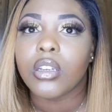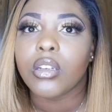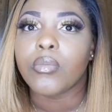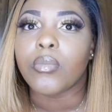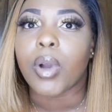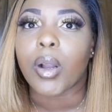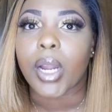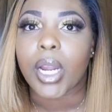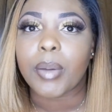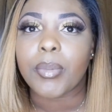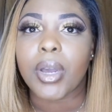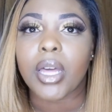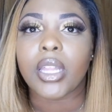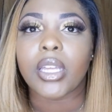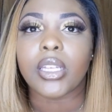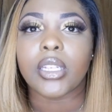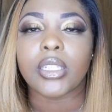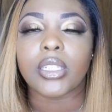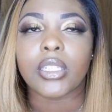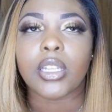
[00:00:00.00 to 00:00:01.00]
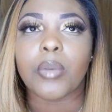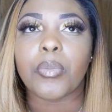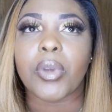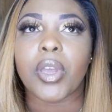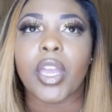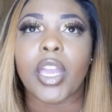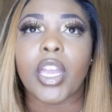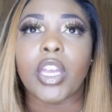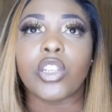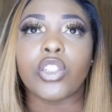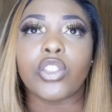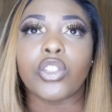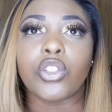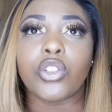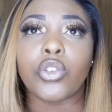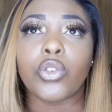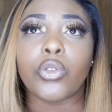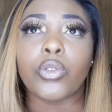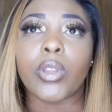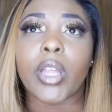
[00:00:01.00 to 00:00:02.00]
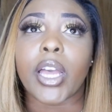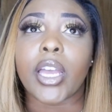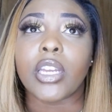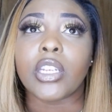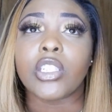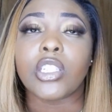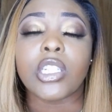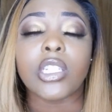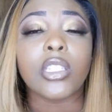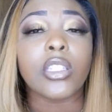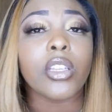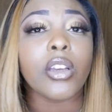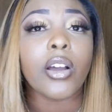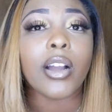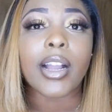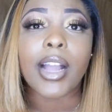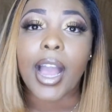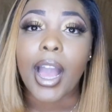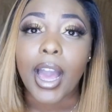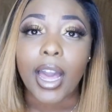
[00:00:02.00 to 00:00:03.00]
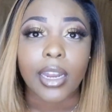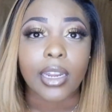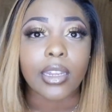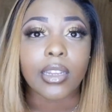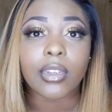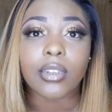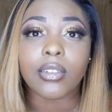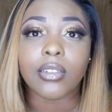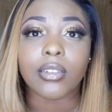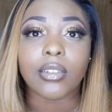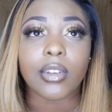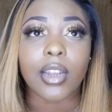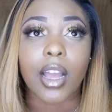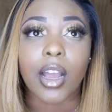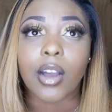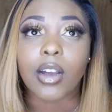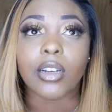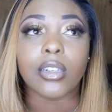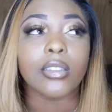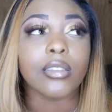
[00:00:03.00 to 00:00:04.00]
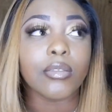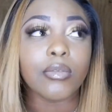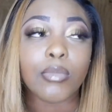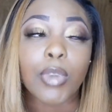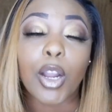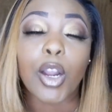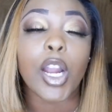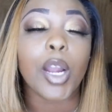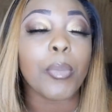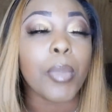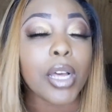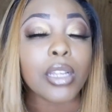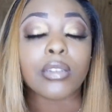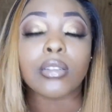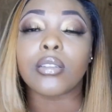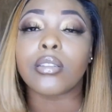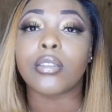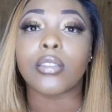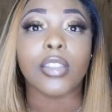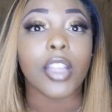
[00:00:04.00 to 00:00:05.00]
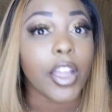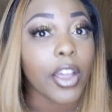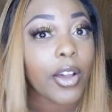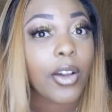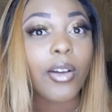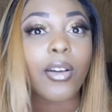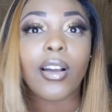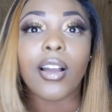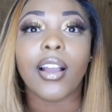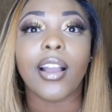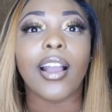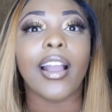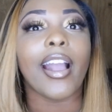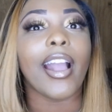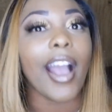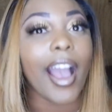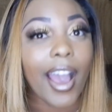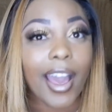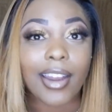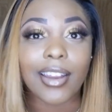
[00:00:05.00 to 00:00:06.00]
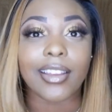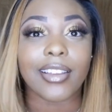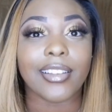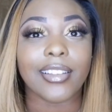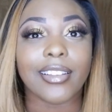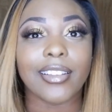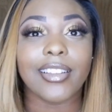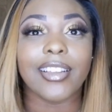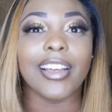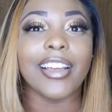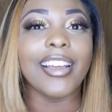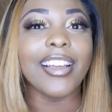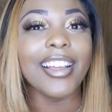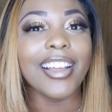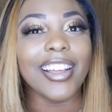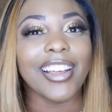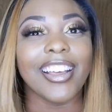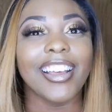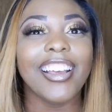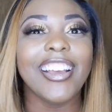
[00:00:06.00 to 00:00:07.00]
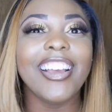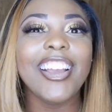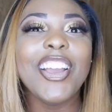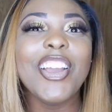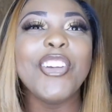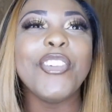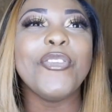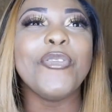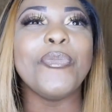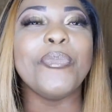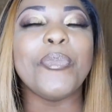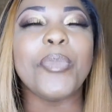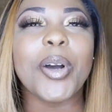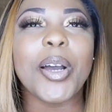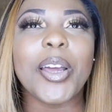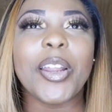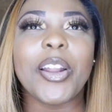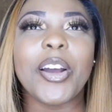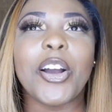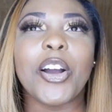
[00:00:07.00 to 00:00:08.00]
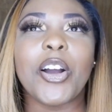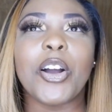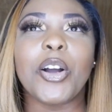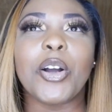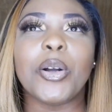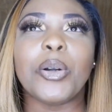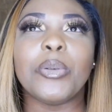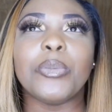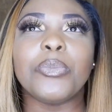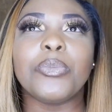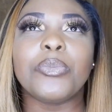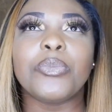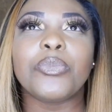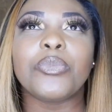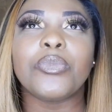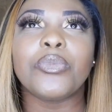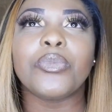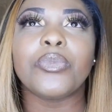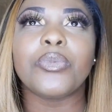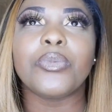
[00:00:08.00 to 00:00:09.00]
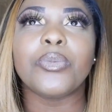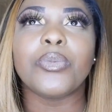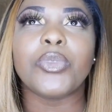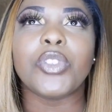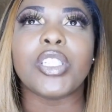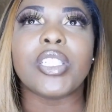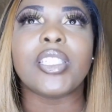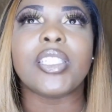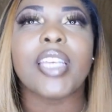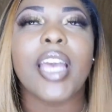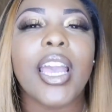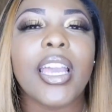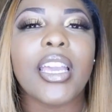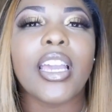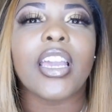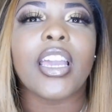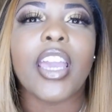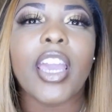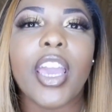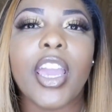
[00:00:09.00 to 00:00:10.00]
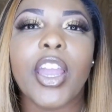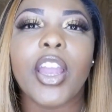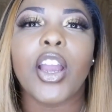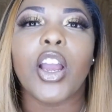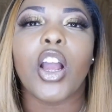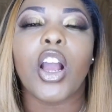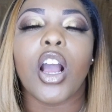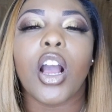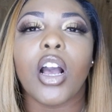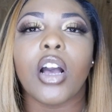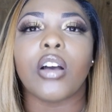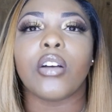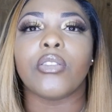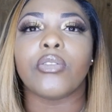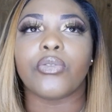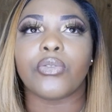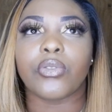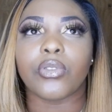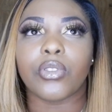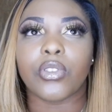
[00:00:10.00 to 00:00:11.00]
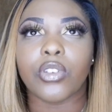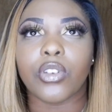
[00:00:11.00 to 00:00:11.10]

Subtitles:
my grandmother is up in age too. Like, she still got it. No, my grandma still got it. But just taking care of